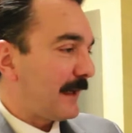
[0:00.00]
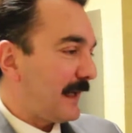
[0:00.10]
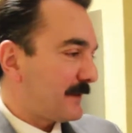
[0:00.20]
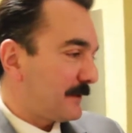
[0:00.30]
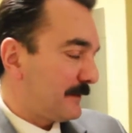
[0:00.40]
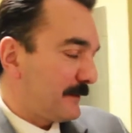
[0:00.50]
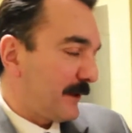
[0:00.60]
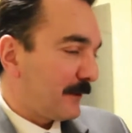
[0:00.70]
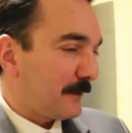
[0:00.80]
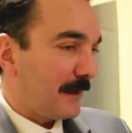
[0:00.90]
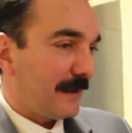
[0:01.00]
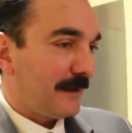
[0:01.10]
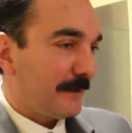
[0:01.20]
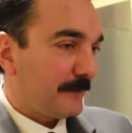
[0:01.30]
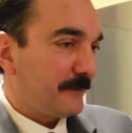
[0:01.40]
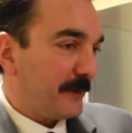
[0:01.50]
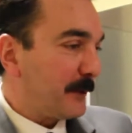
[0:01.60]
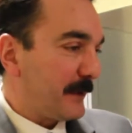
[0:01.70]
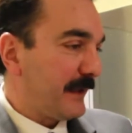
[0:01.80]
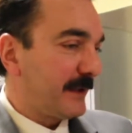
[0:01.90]
last you know uh,
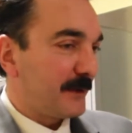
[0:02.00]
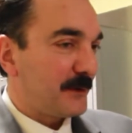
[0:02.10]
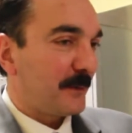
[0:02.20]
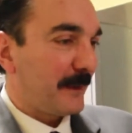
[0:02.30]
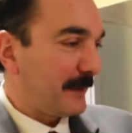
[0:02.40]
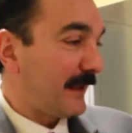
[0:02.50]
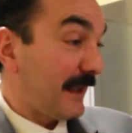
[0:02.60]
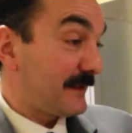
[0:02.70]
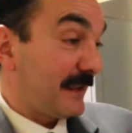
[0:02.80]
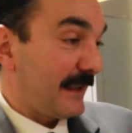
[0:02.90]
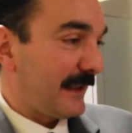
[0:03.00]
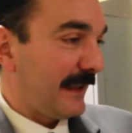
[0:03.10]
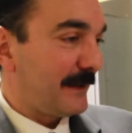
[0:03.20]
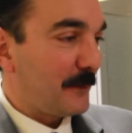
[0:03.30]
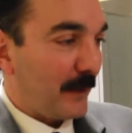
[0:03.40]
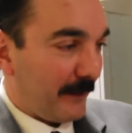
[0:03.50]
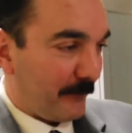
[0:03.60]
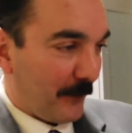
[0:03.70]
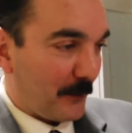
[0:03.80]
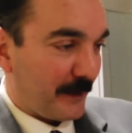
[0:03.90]
few years or maybe the last decade, we have
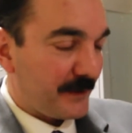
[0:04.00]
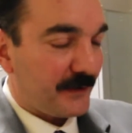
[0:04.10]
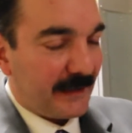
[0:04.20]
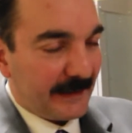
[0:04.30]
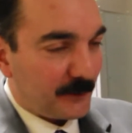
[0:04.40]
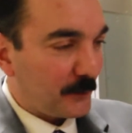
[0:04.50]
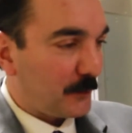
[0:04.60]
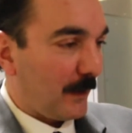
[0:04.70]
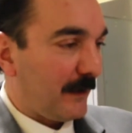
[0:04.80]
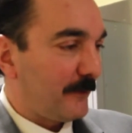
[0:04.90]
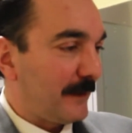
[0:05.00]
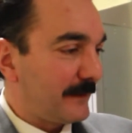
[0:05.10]
focused K through 12